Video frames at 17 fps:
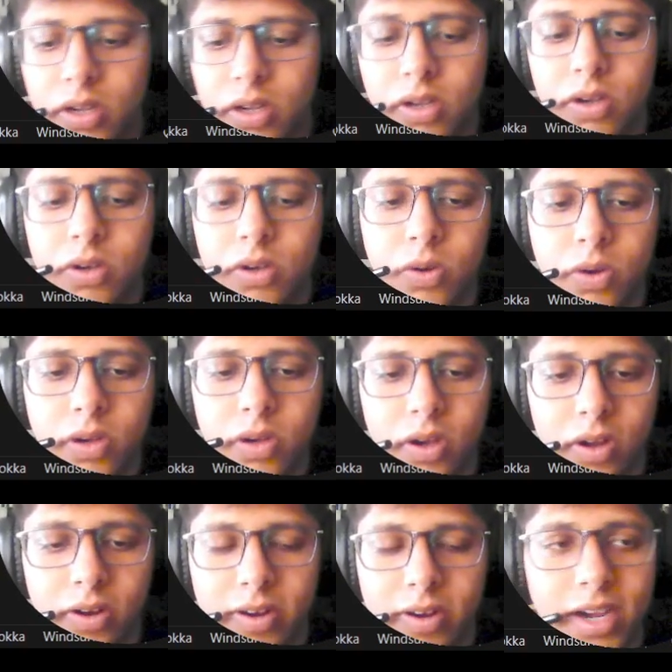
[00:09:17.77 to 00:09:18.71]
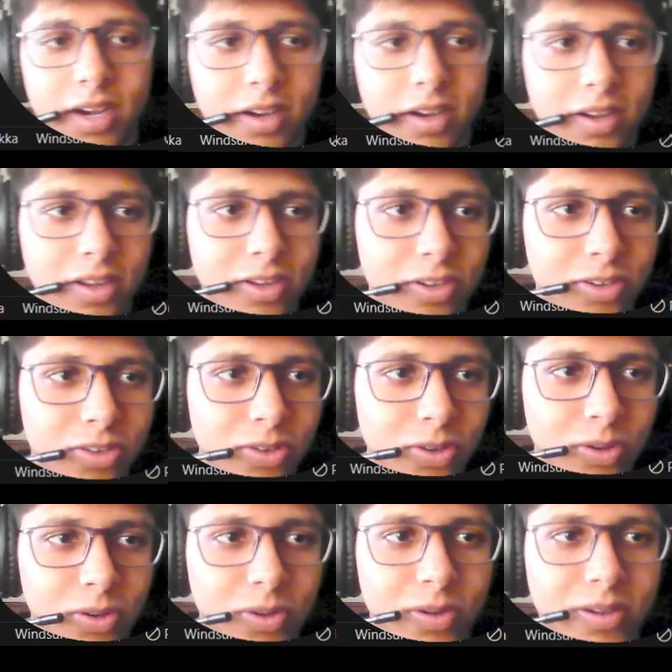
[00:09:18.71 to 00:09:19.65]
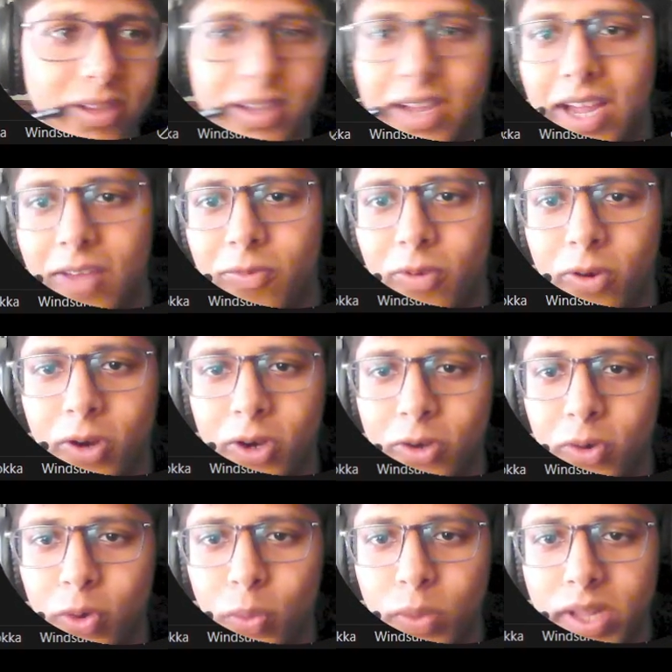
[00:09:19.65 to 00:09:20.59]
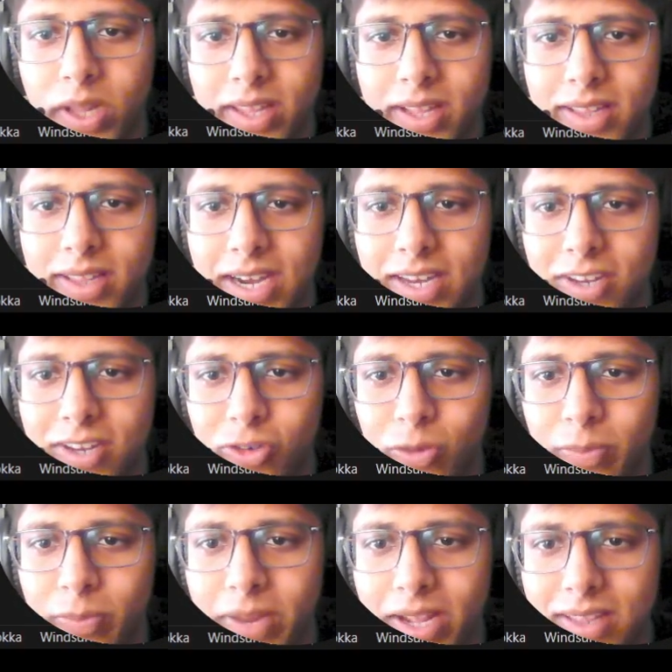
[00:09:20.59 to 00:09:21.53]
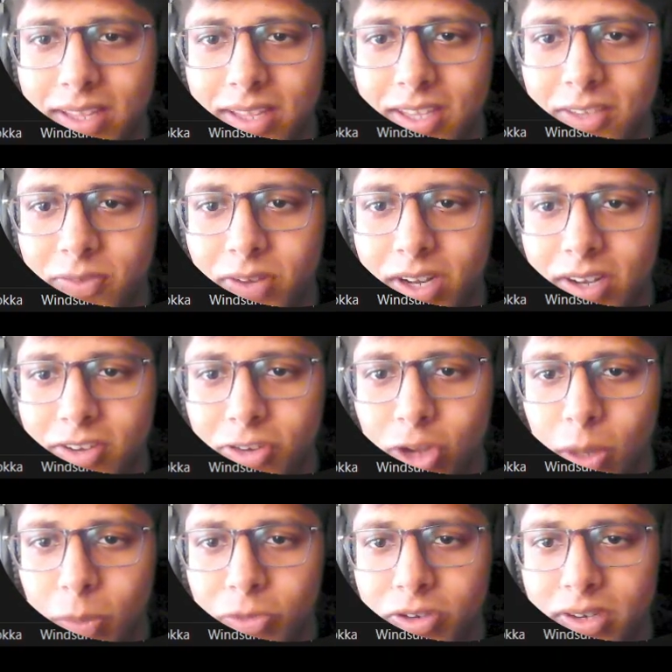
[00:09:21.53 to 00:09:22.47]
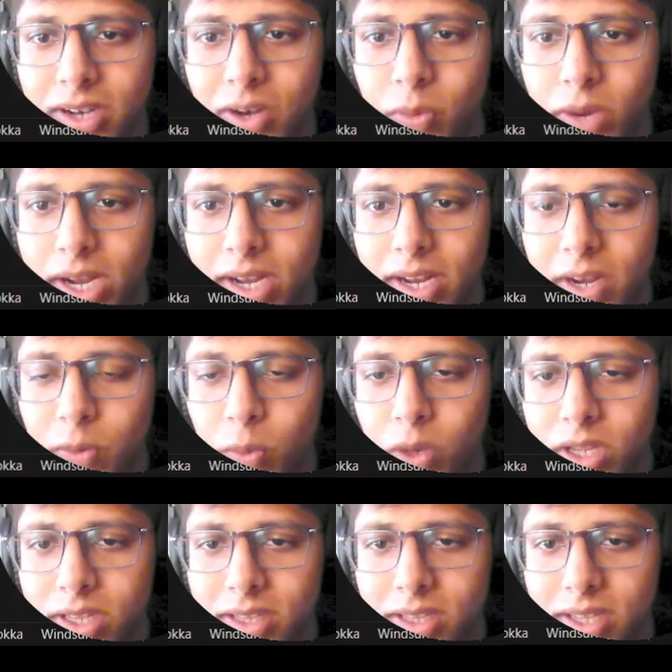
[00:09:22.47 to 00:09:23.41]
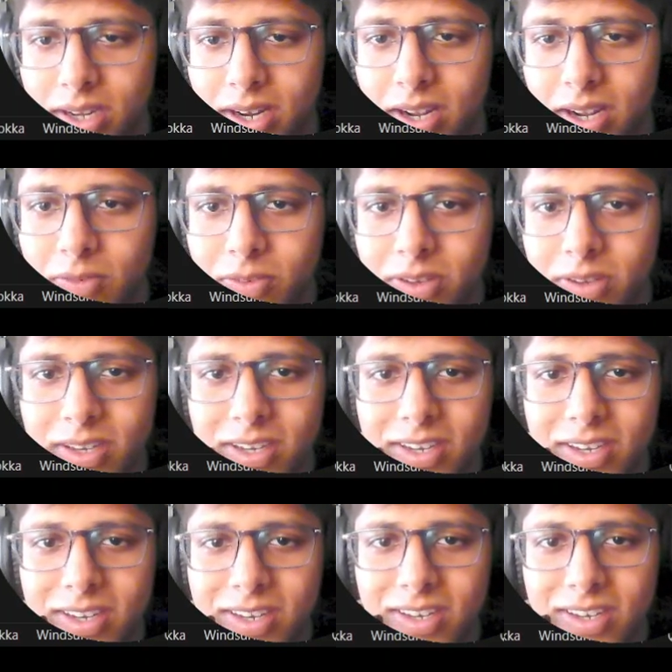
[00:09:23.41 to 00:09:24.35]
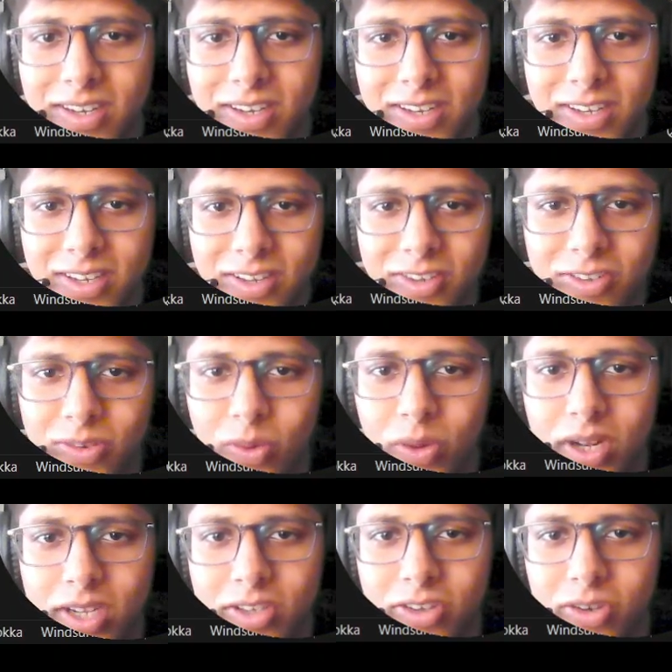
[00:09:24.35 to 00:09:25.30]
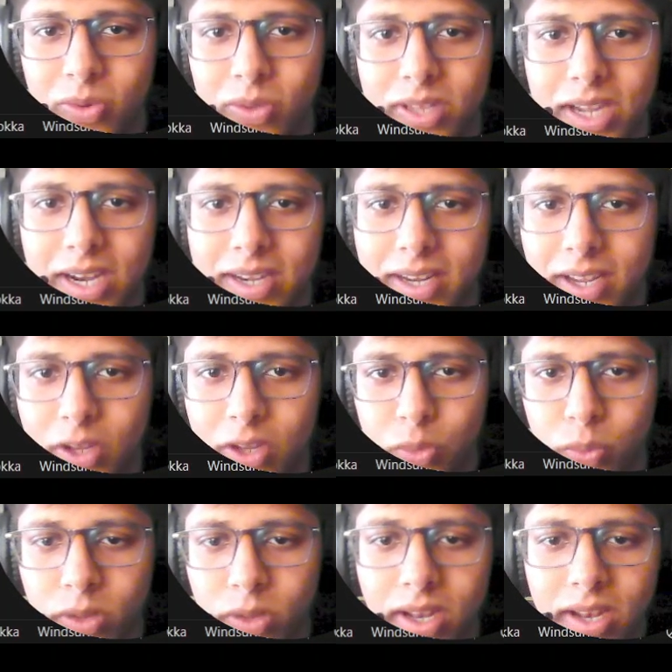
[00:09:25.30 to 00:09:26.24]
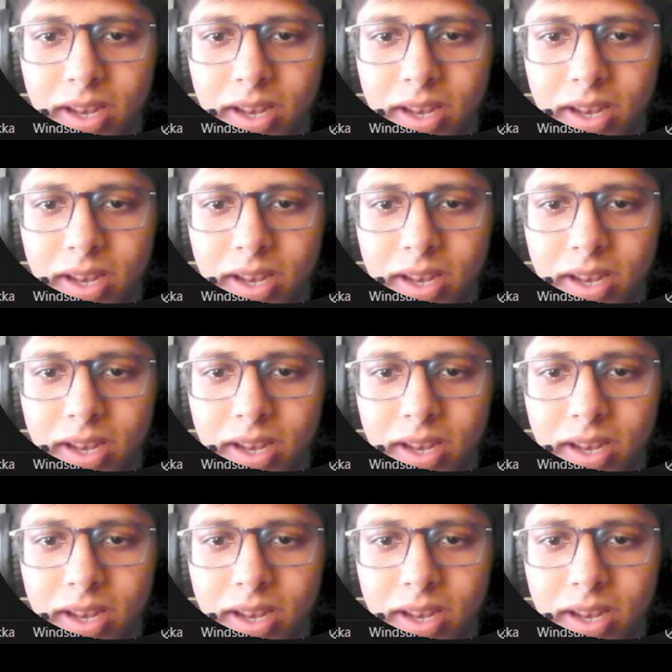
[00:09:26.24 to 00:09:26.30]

Oh, all right. So I forgot to do one thing, that is to make these fields optional while invoking the graph. So let's do that as well.